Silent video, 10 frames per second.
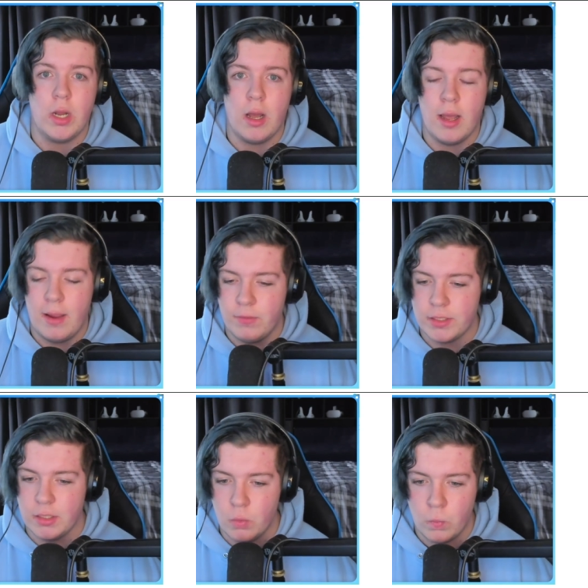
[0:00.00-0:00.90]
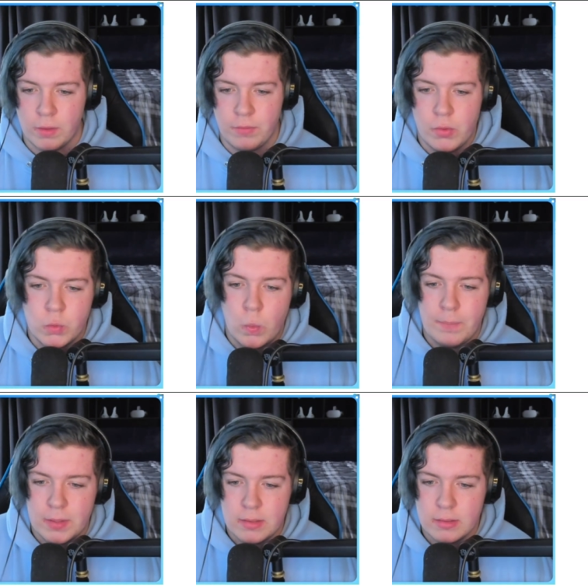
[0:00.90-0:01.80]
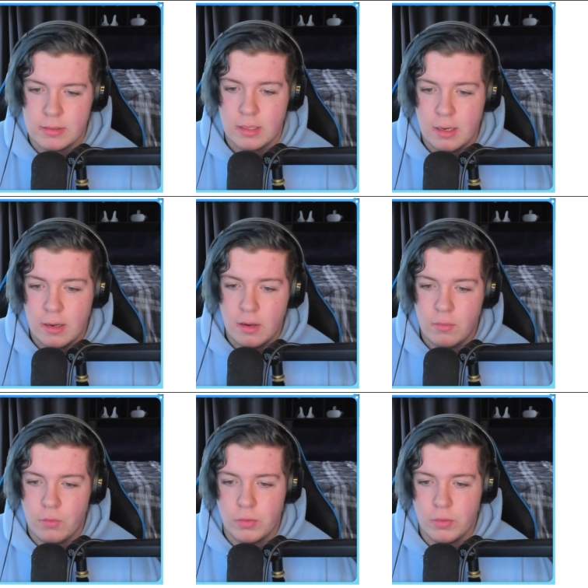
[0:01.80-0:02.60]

uh, every single one of those weapons. For